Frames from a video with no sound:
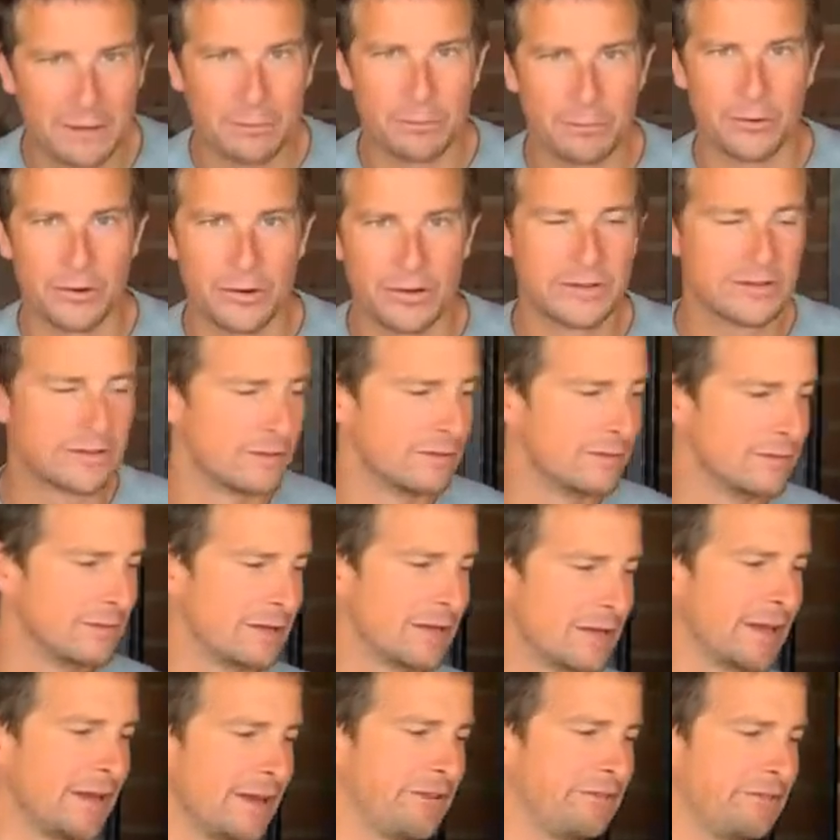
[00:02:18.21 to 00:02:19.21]
books.
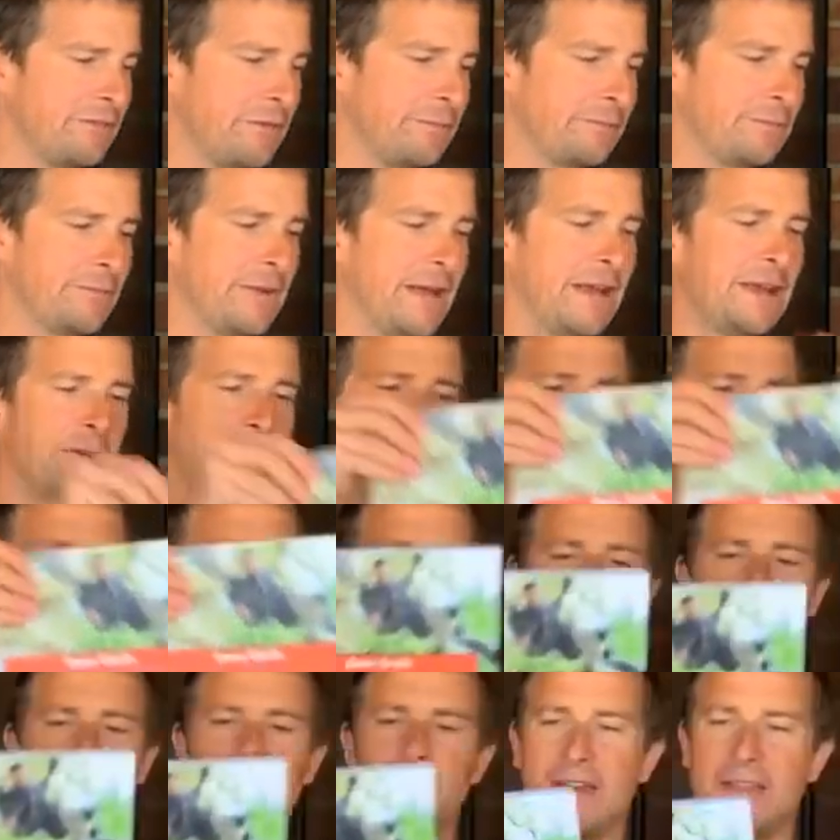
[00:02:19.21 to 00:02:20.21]

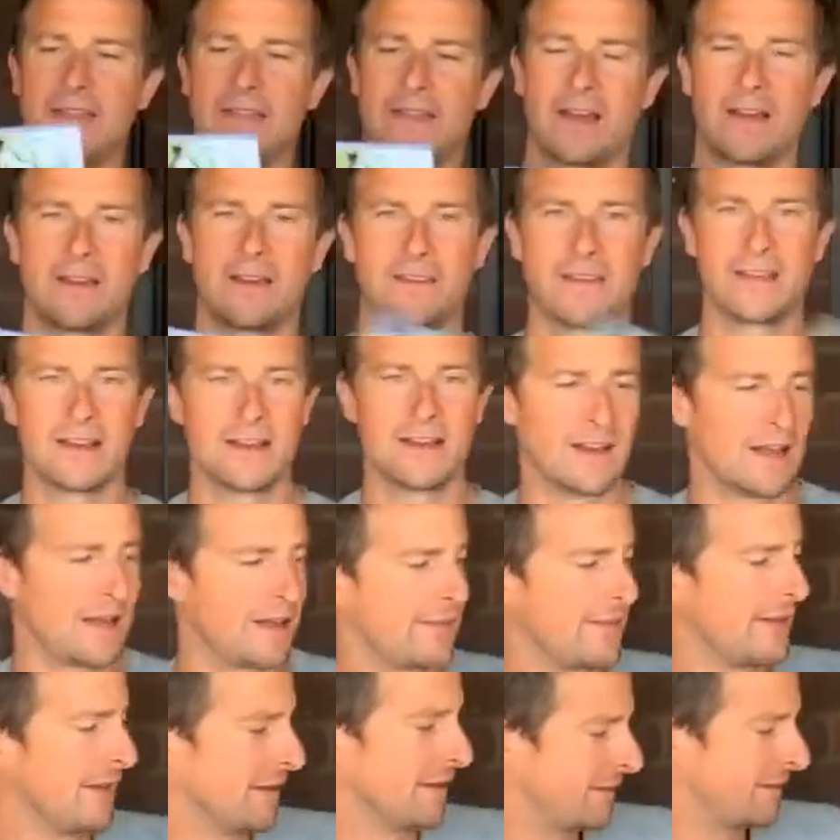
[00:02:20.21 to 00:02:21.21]
You get the idea. Like
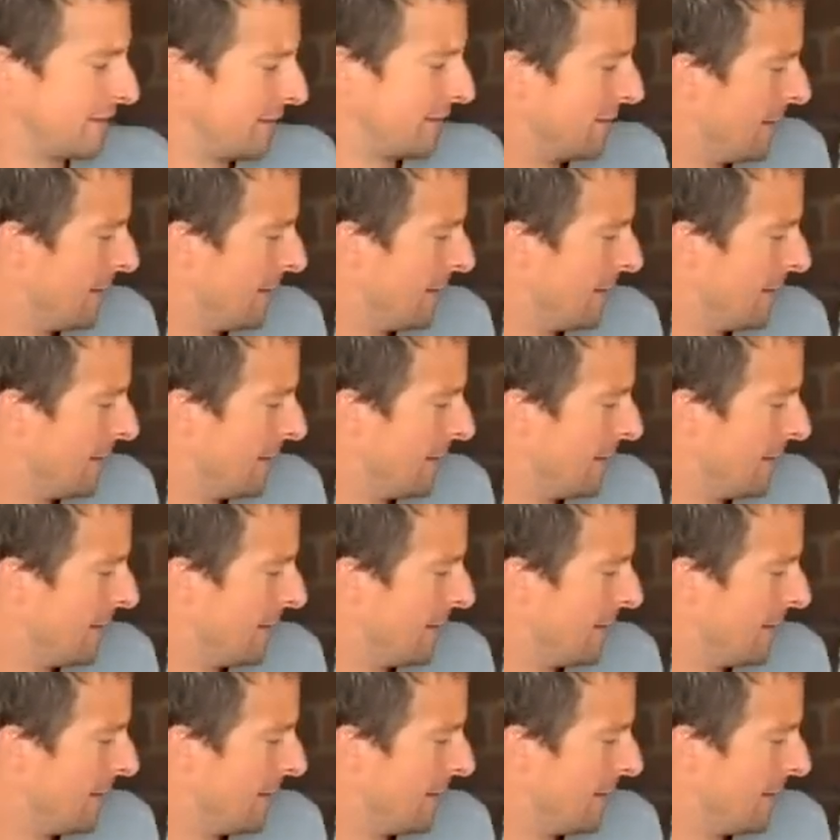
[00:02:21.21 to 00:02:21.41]
this.